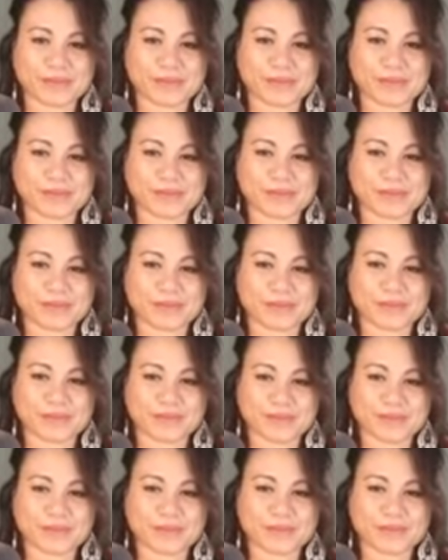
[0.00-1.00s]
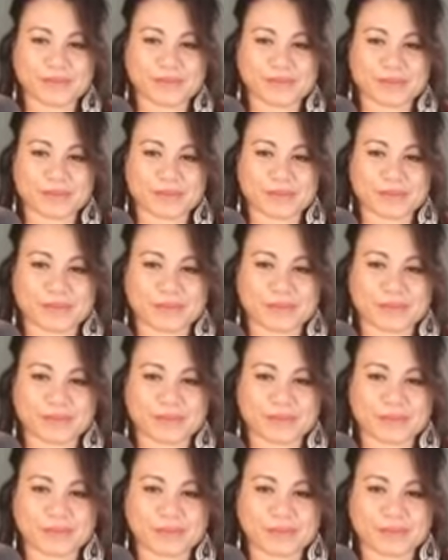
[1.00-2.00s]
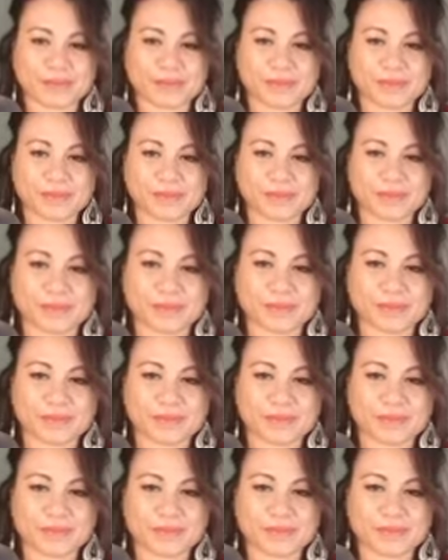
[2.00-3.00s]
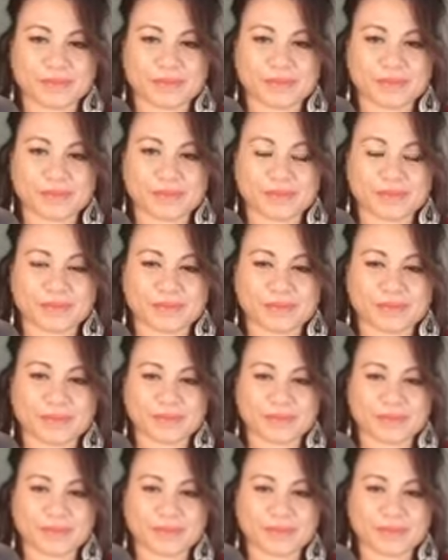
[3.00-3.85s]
(silent)